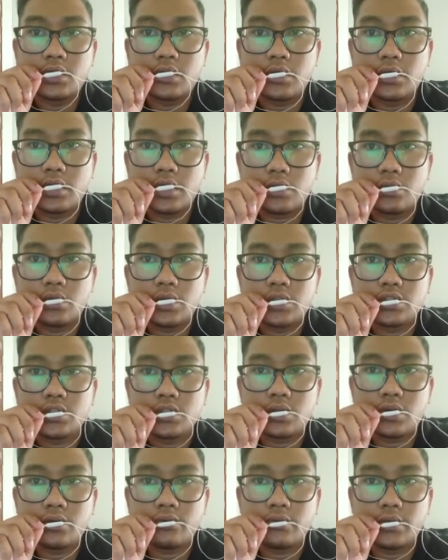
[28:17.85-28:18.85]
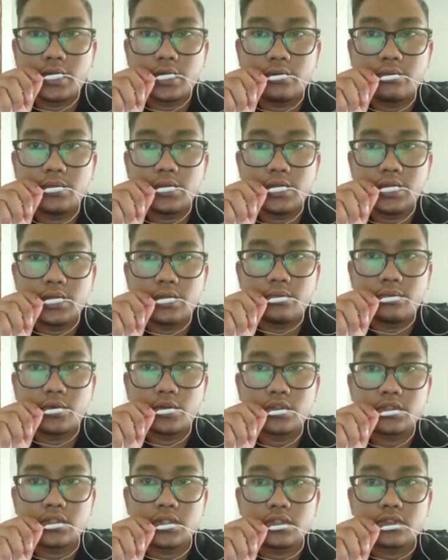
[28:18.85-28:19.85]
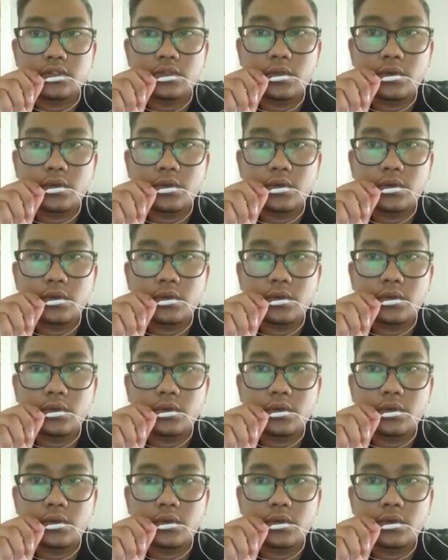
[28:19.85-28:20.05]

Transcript: The regulation of variable in process